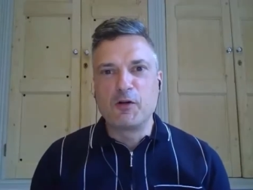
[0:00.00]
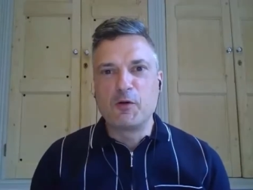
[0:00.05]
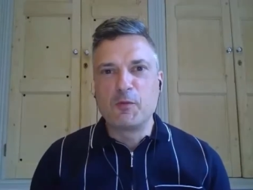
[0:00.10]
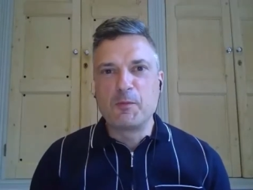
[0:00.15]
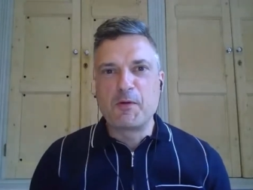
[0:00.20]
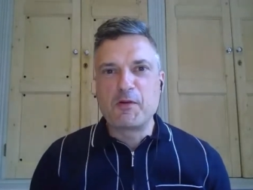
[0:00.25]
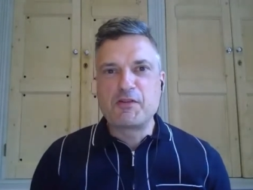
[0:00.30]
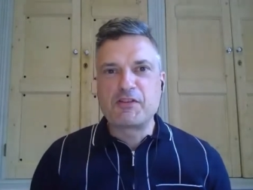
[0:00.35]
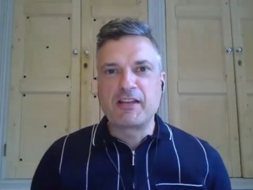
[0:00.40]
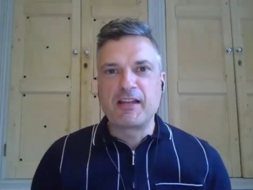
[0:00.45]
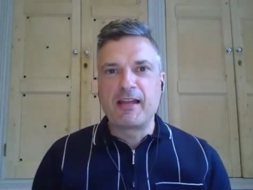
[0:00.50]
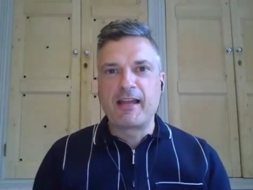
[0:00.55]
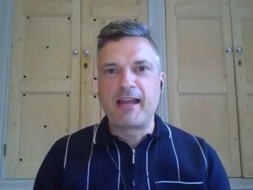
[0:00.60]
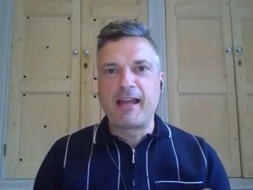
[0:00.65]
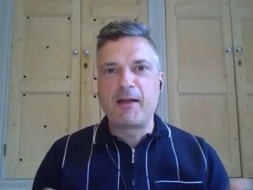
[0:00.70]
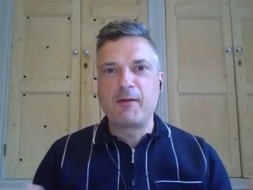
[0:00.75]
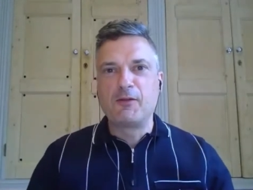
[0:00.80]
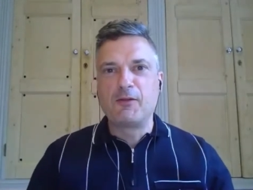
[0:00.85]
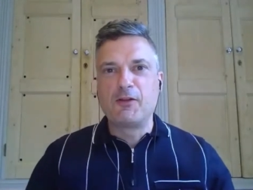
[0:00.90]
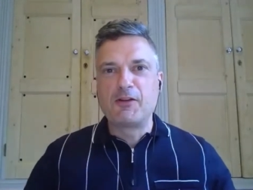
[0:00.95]
a, almost a
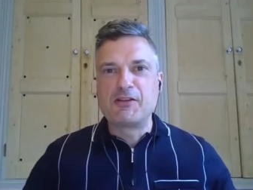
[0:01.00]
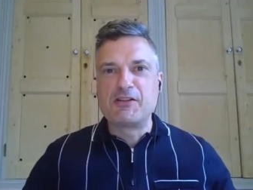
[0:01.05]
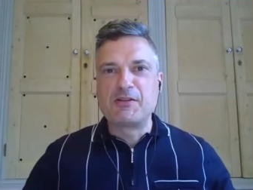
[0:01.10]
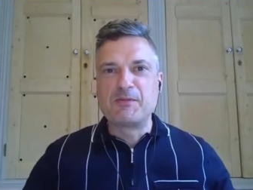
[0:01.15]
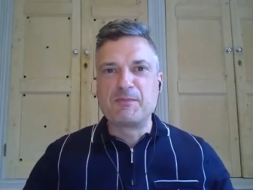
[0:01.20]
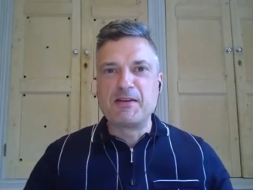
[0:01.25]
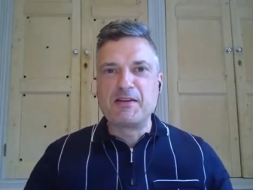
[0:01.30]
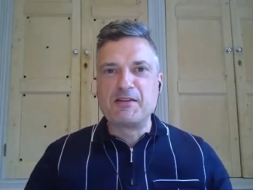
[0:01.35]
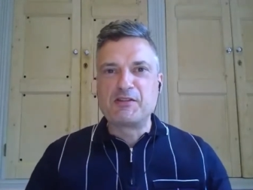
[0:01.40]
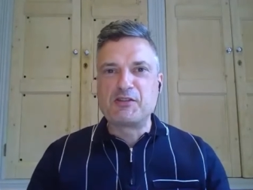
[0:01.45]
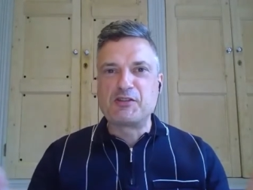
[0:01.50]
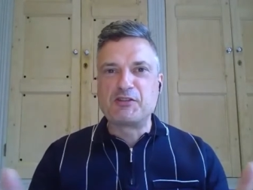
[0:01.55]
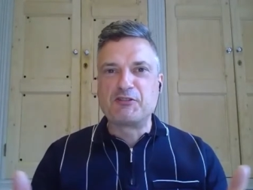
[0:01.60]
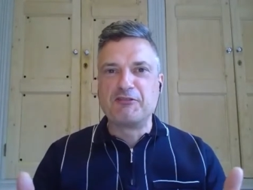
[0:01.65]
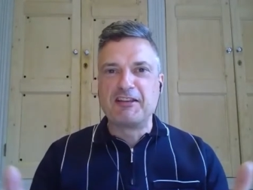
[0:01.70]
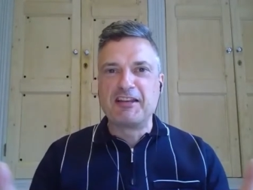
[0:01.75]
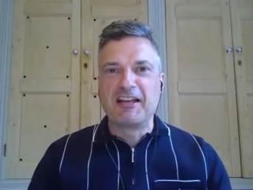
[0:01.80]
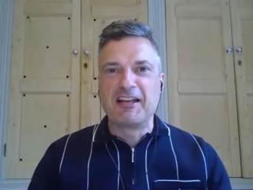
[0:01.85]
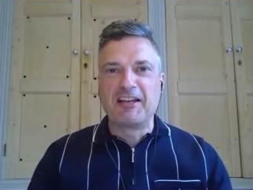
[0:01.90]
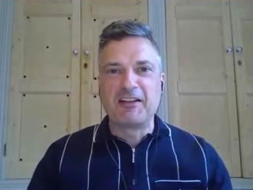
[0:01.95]
how long is a piece of
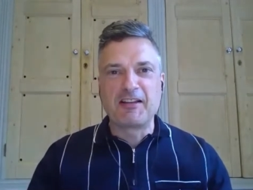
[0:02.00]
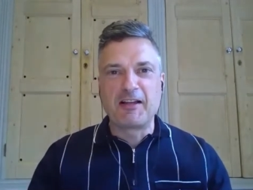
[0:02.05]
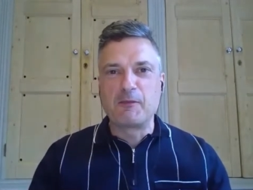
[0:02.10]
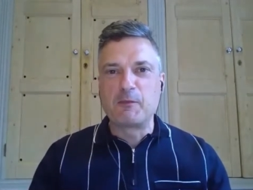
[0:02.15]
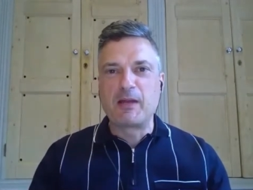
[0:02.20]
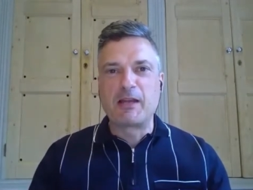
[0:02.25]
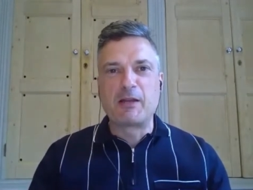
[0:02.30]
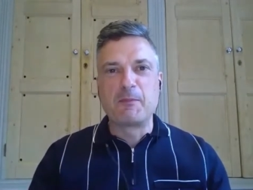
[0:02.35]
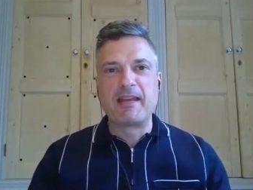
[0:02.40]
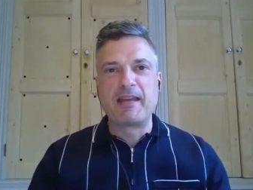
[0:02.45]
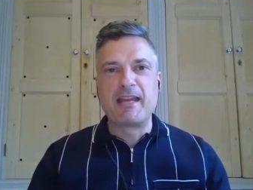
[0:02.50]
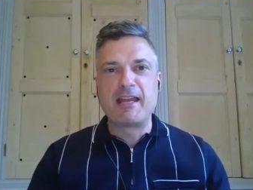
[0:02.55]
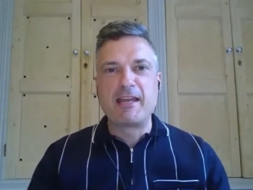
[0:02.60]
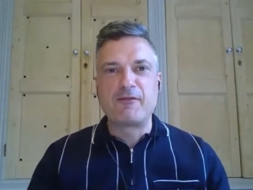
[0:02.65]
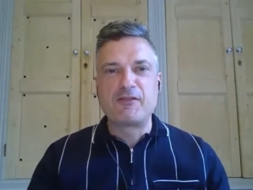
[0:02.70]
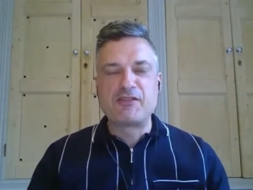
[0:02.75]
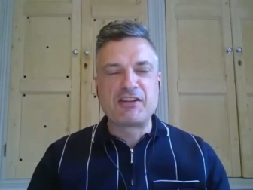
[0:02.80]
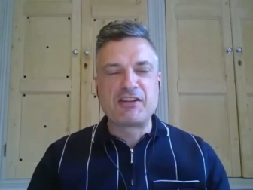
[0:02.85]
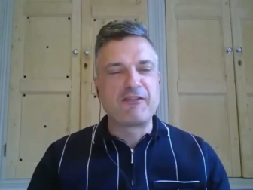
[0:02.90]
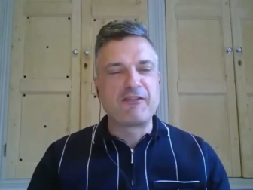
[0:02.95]
string? And uh, we could be here
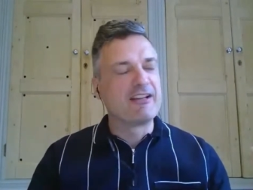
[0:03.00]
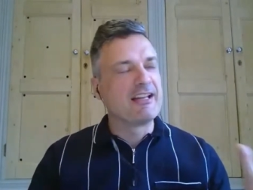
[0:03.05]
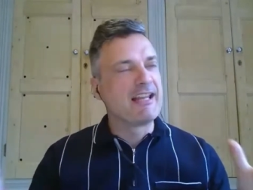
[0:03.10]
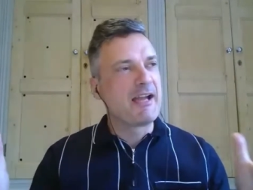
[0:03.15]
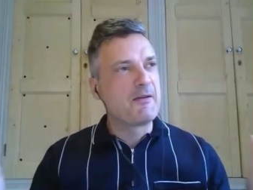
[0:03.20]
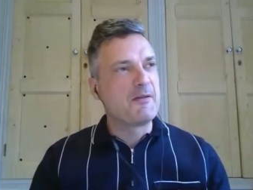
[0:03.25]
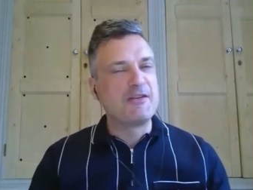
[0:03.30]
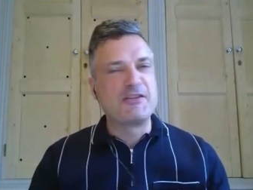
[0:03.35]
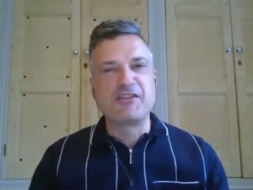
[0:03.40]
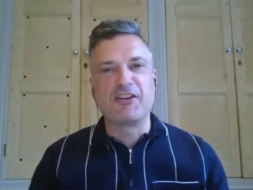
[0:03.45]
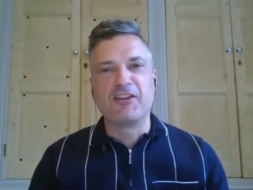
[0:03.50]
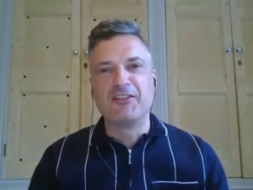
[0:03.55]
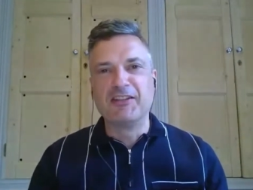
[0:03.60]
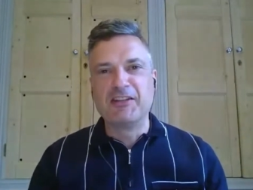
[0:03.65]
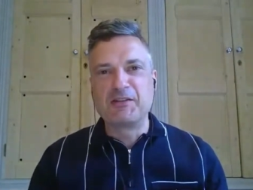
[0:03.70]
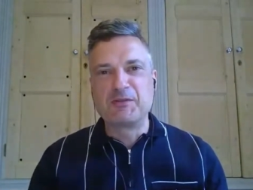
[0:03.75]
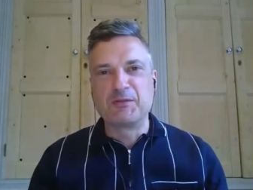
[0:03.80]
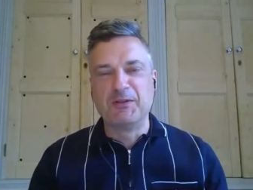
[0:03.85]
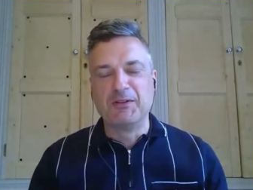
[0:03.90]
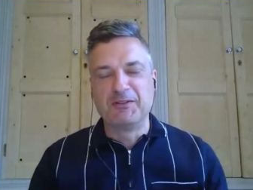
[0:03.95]
for several hours on
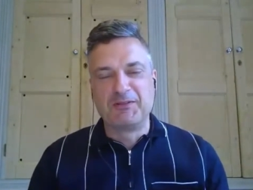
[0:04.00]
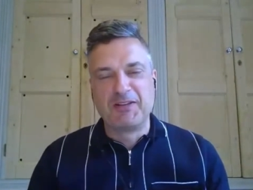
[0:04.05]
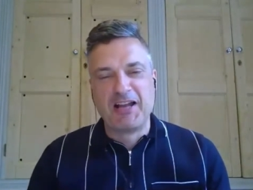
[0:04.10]
this one.